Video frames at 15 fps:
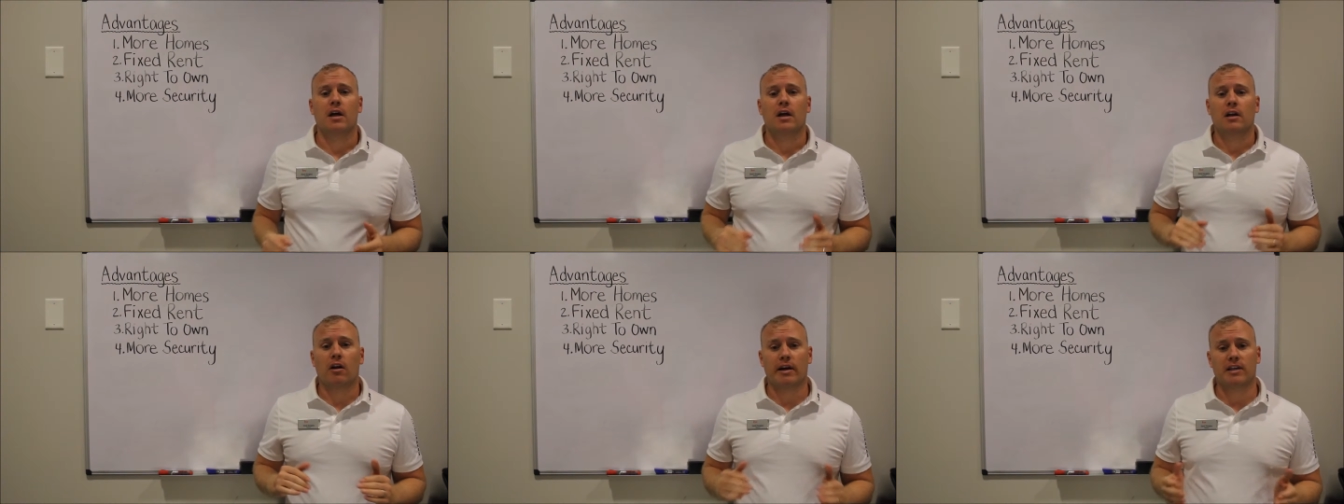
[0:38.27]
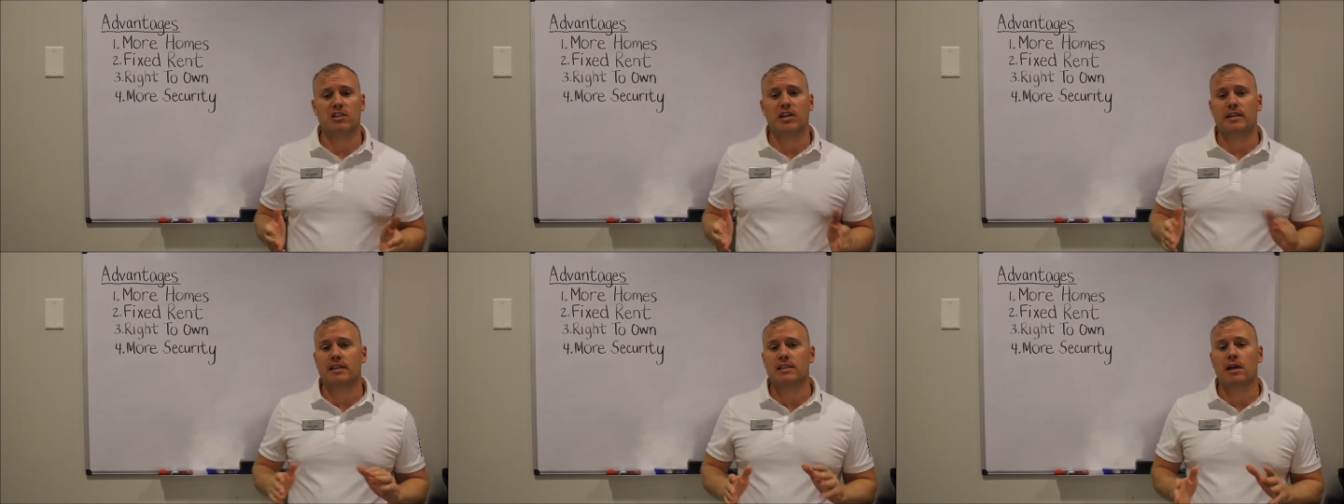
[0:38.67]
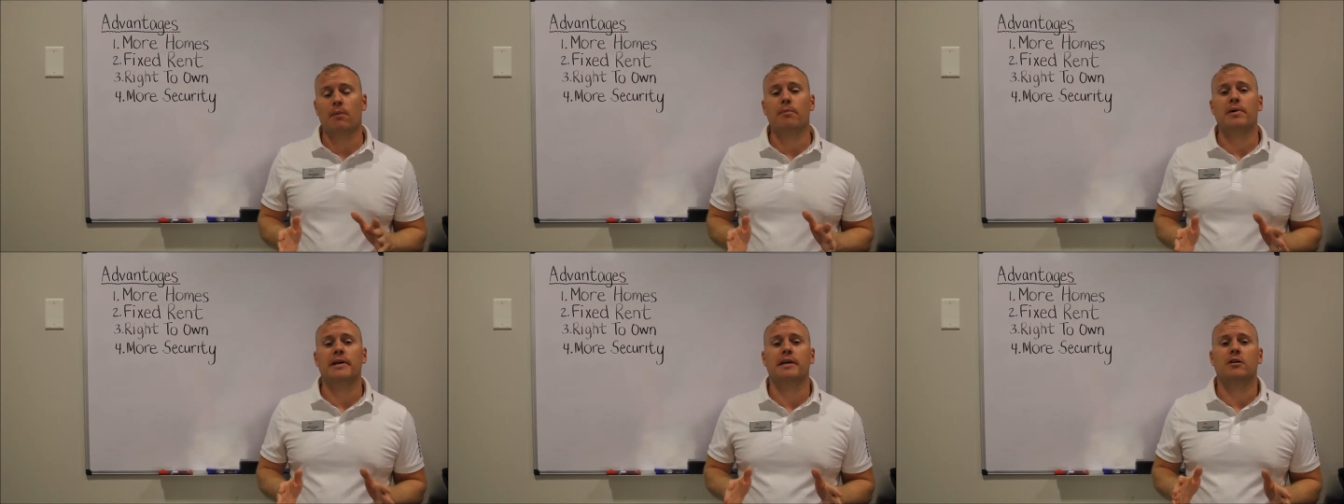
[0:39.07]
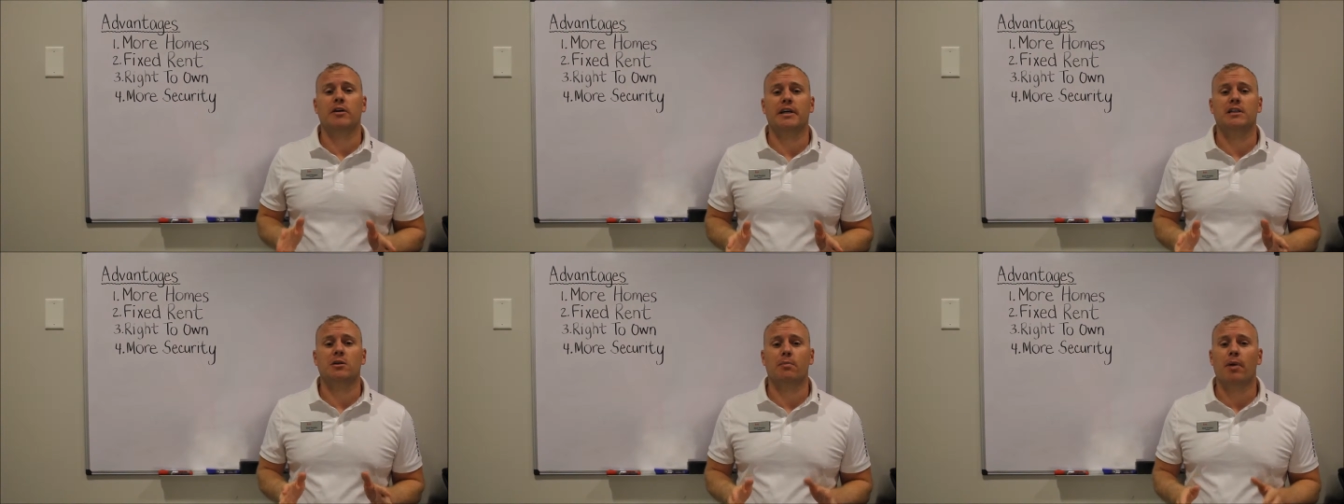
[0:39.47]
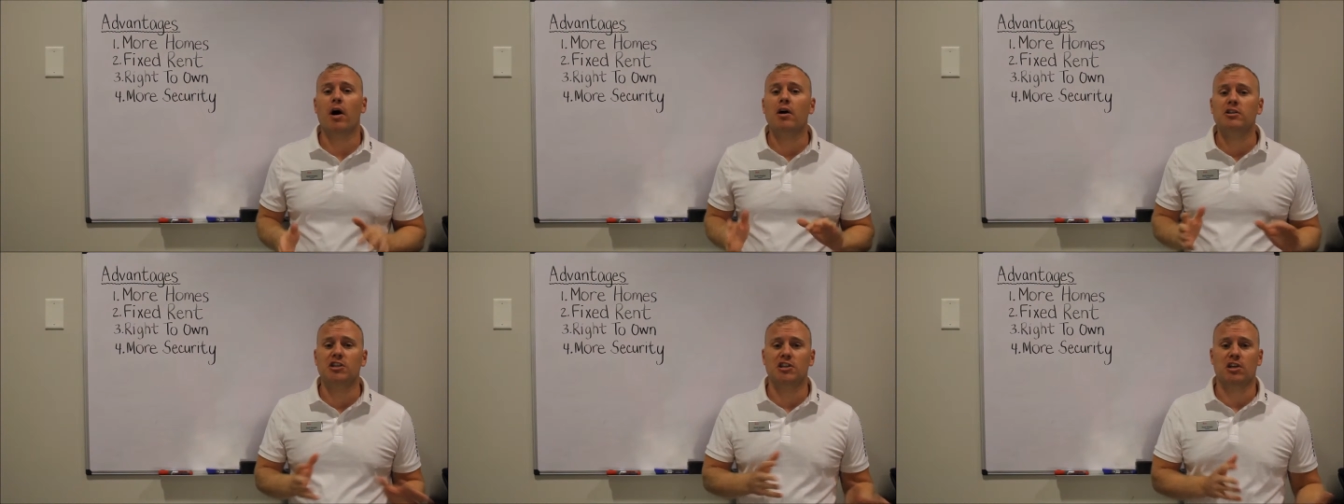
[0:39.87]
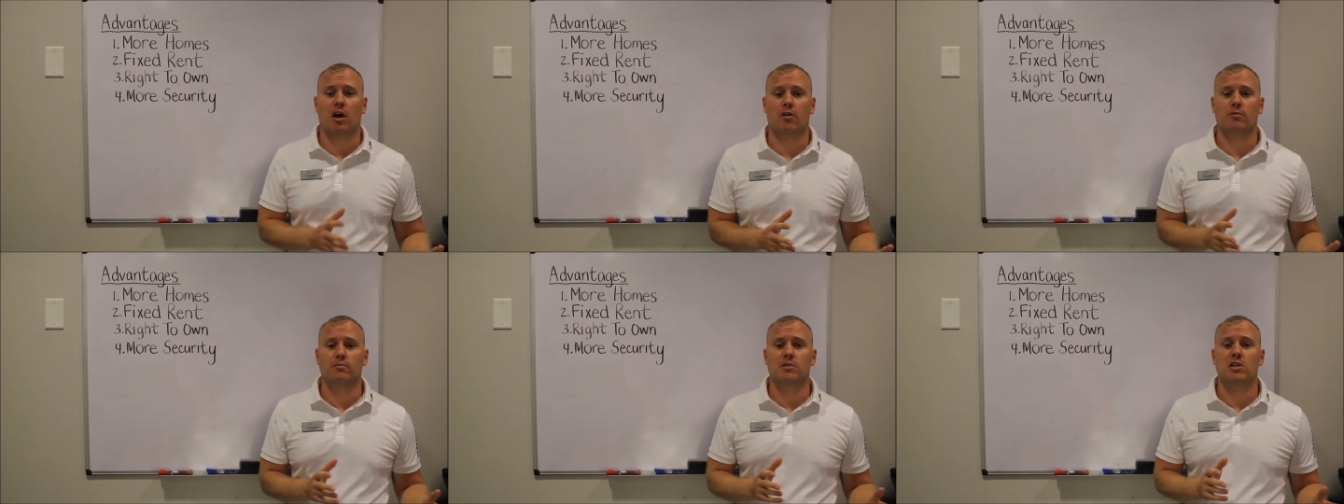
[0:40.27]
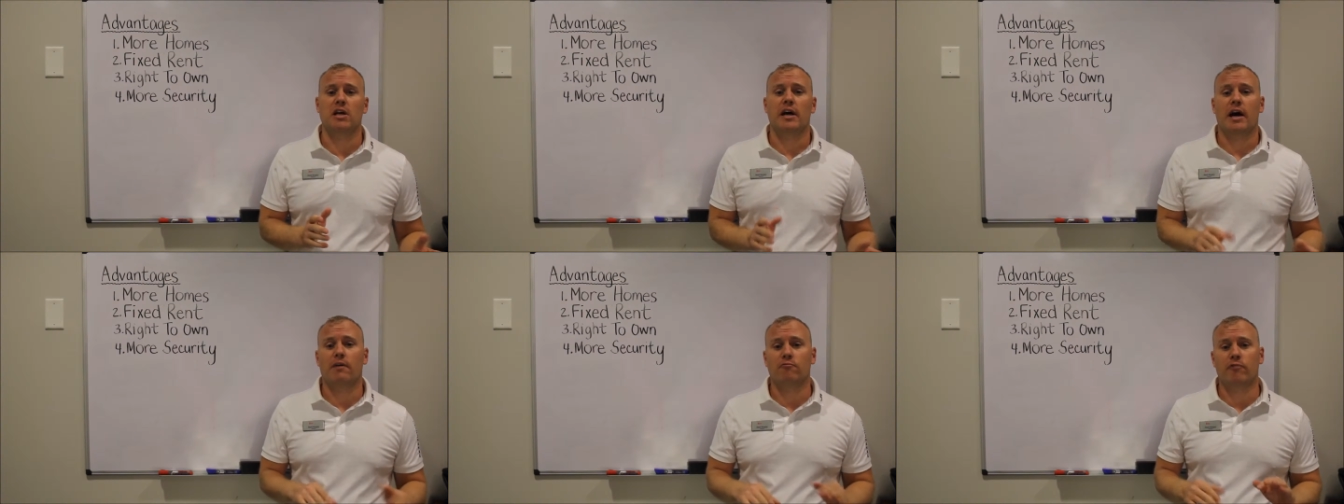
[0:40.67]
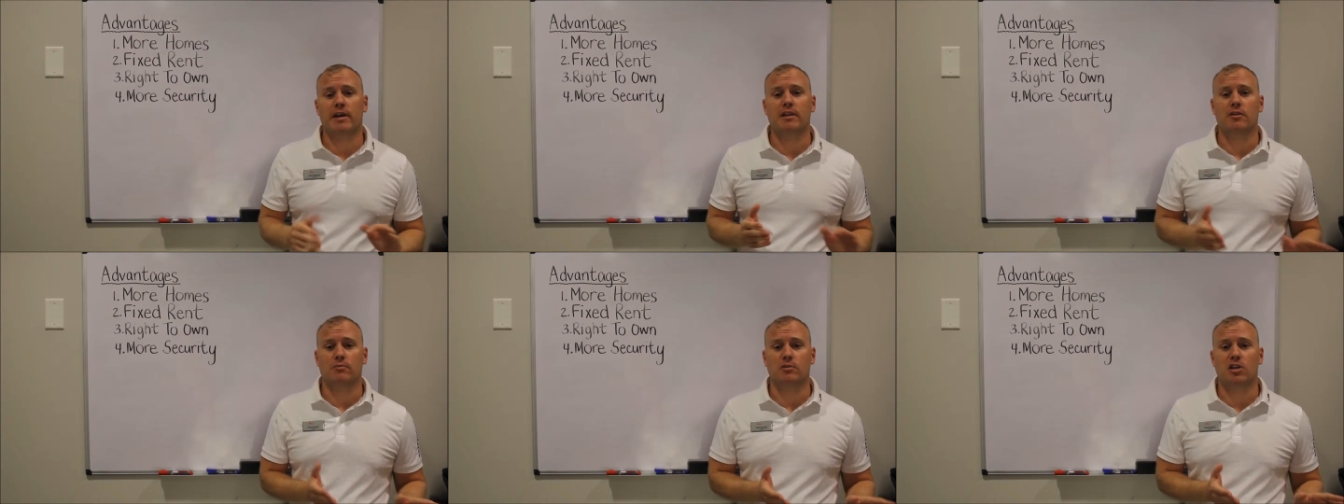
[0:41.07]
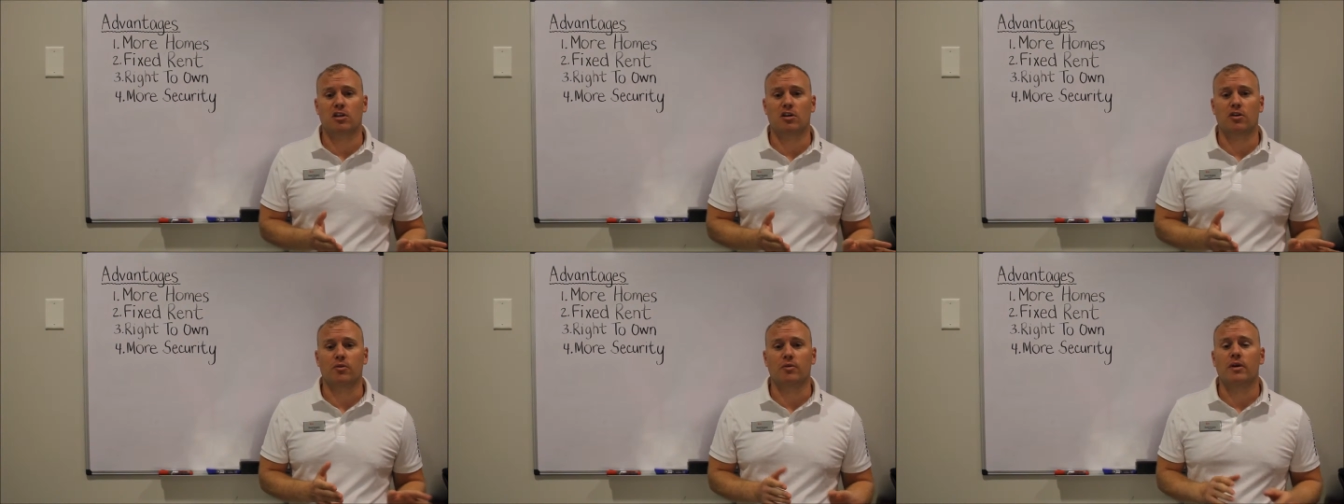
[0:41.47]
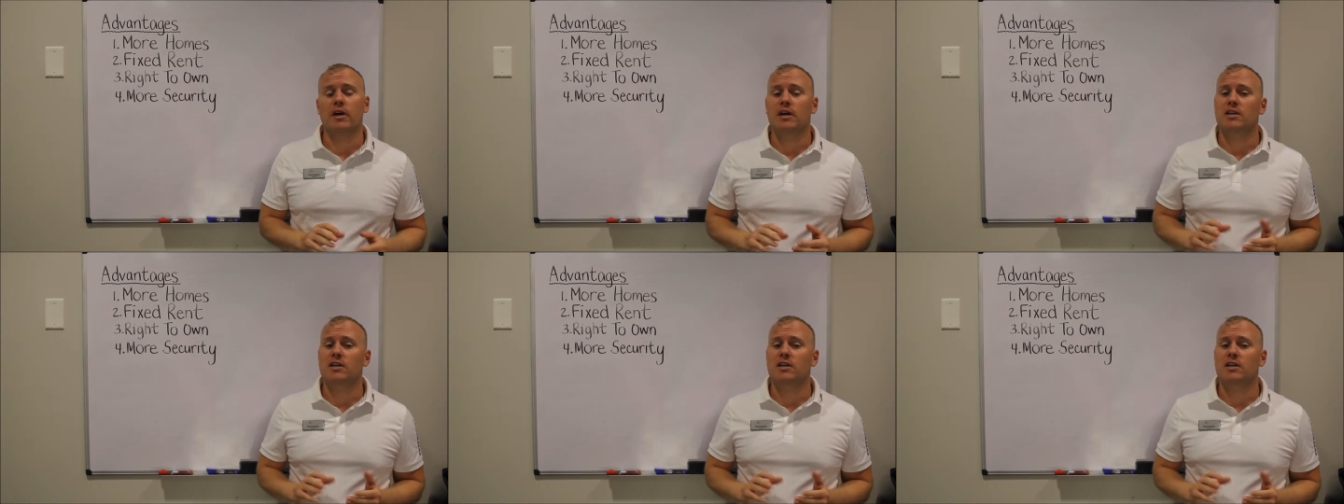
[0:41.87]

Like I said, this company are looking to purchase homes and rent them to you.